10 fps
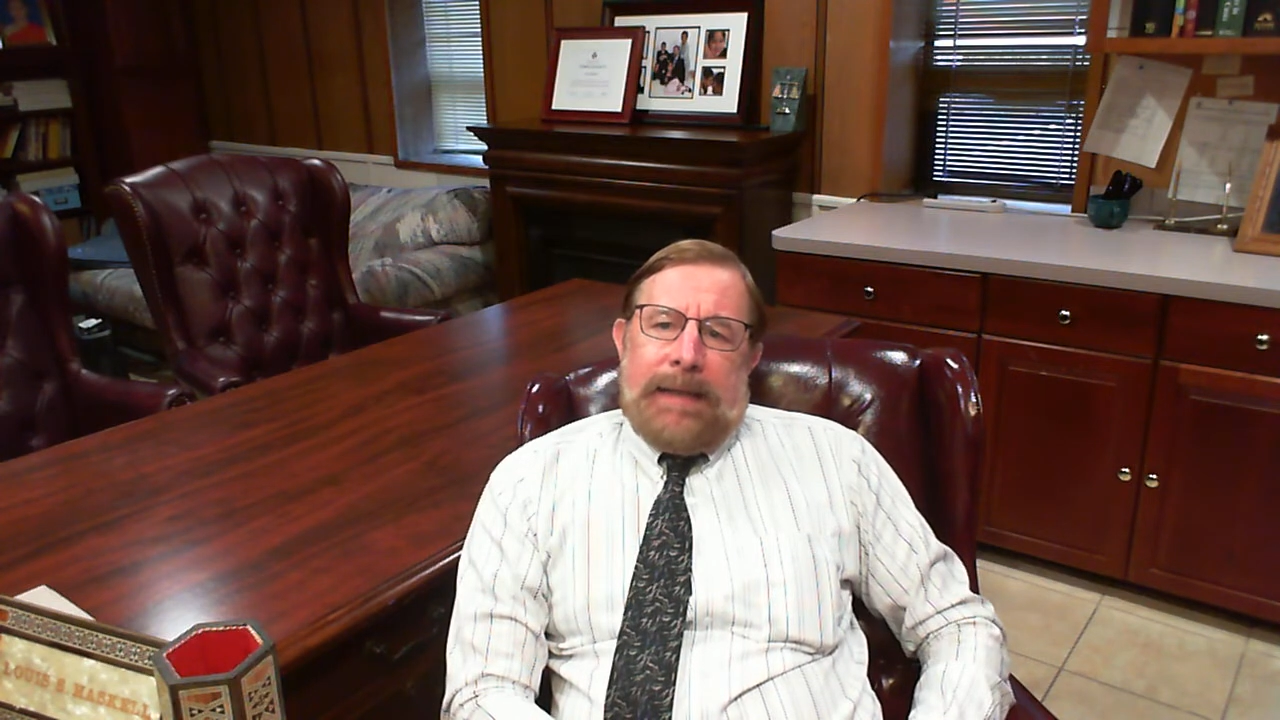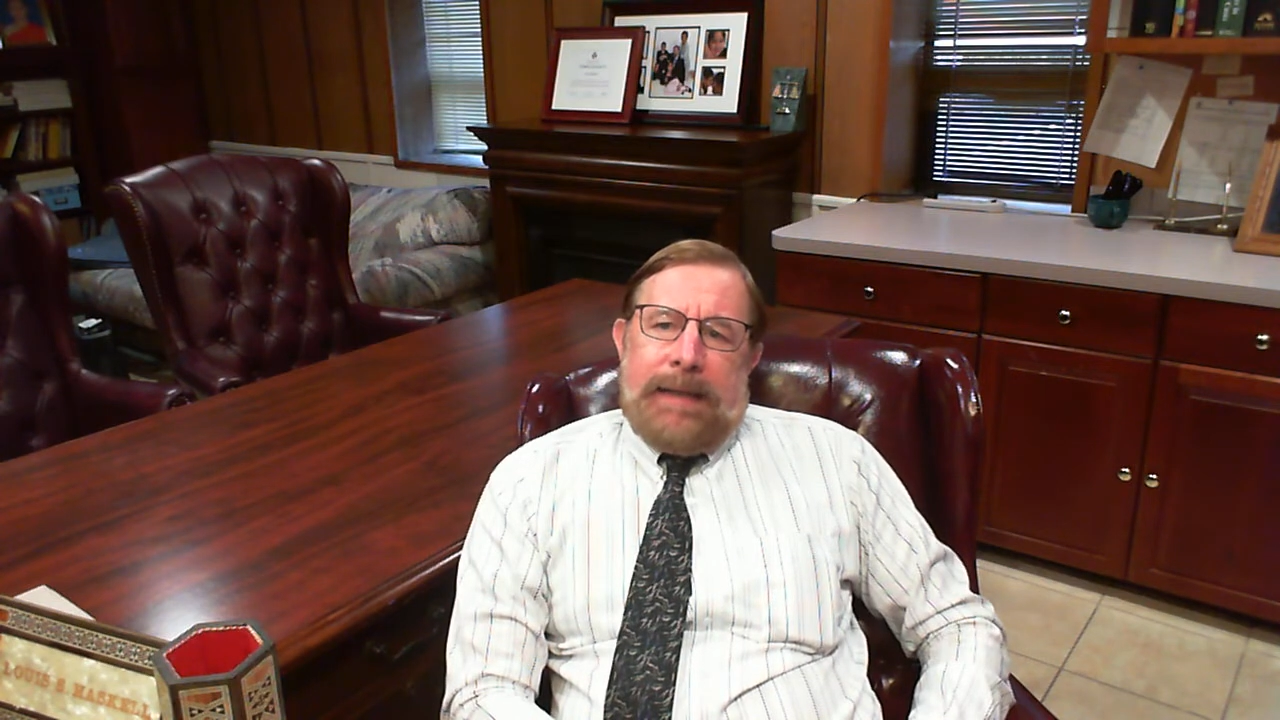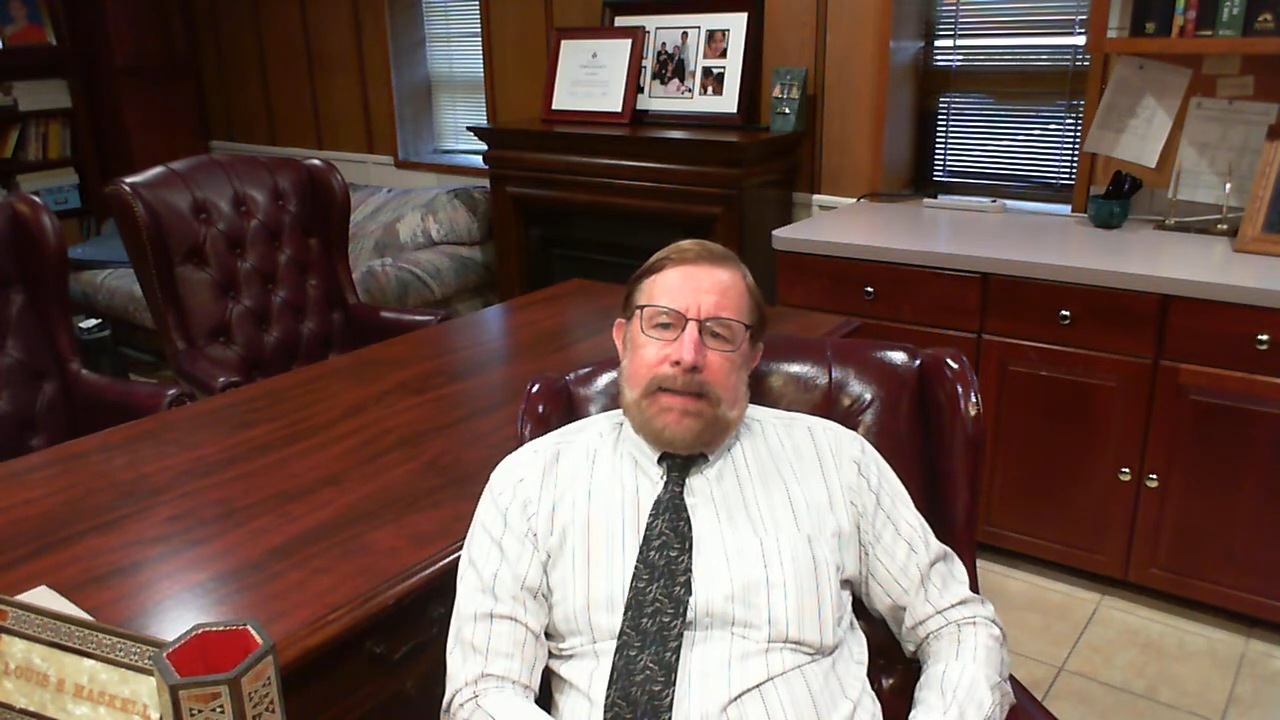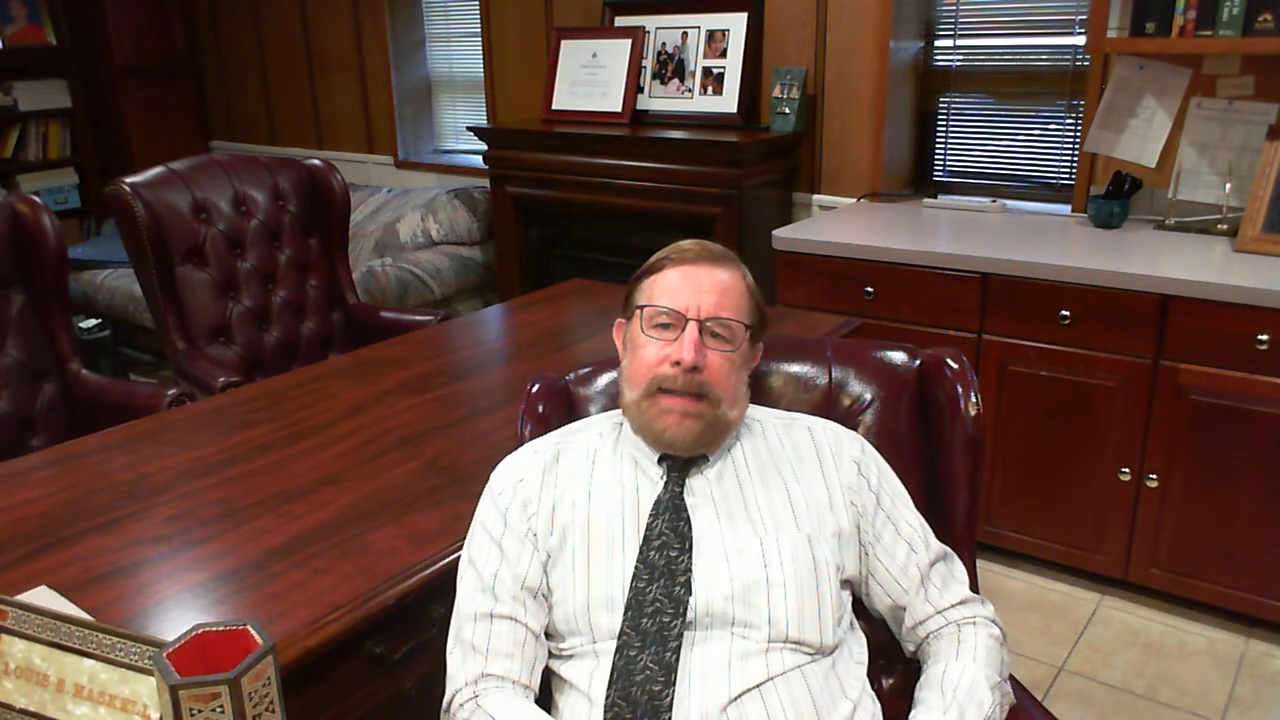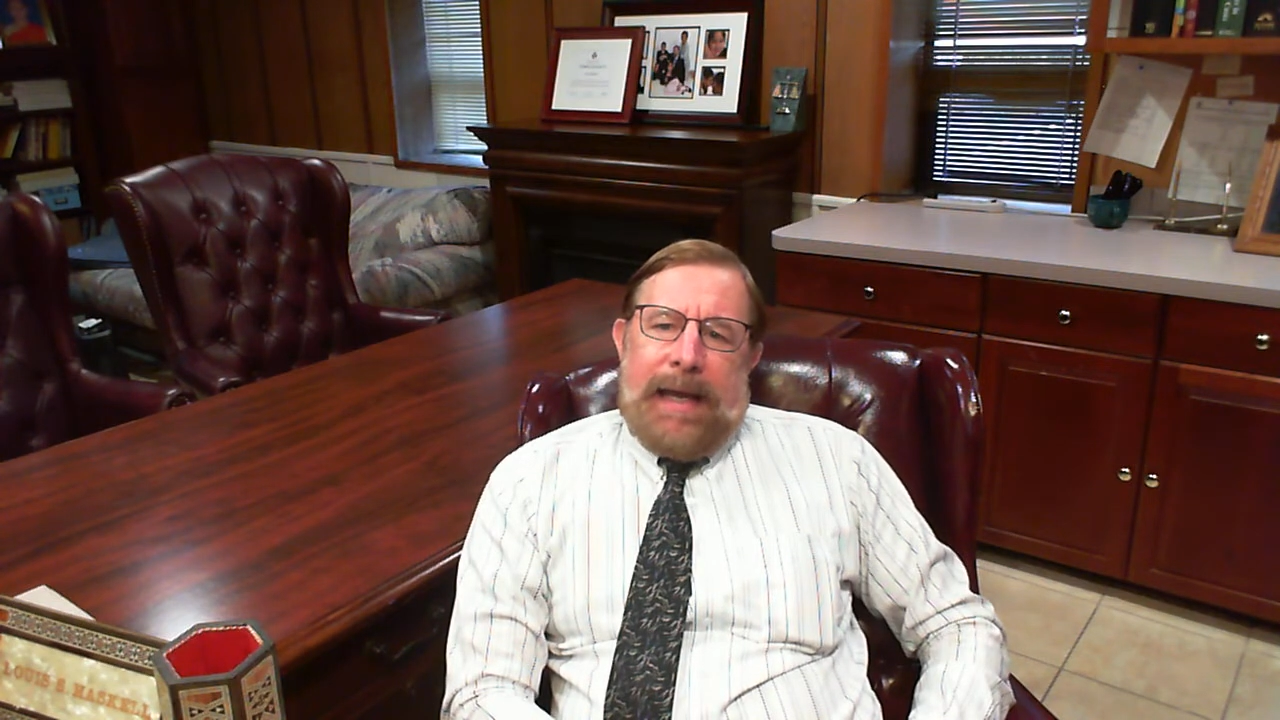
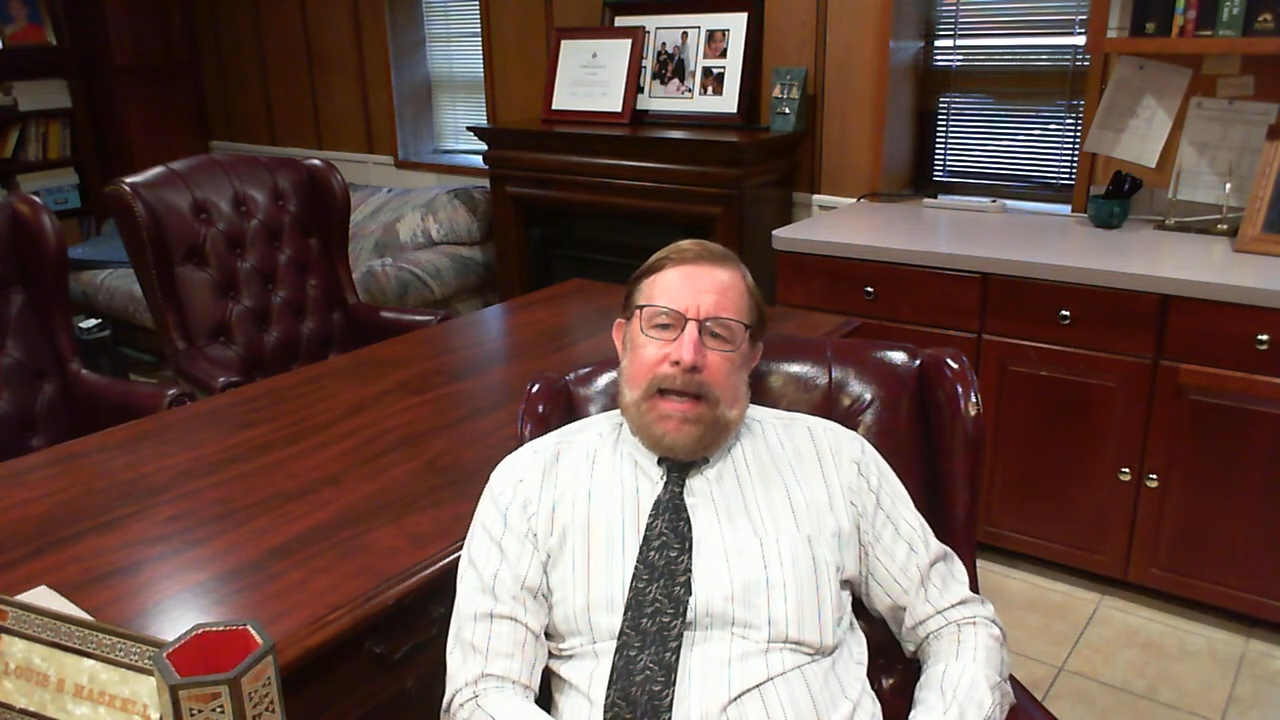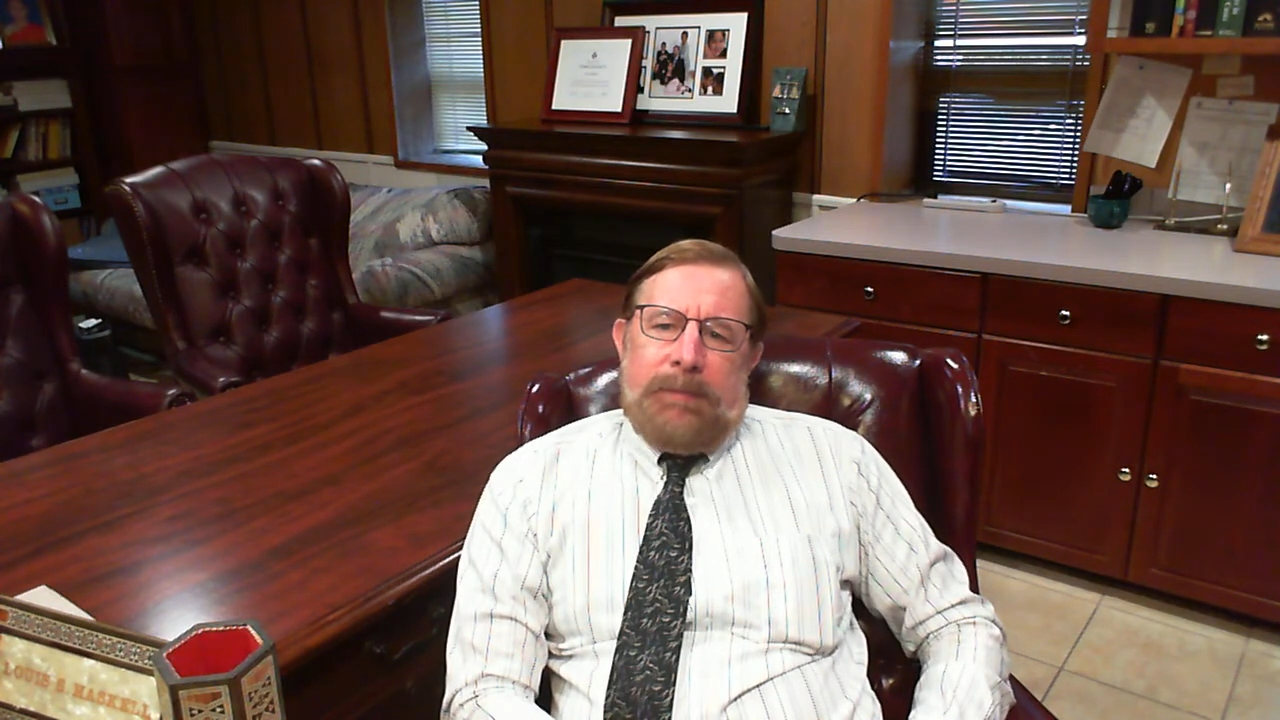get that,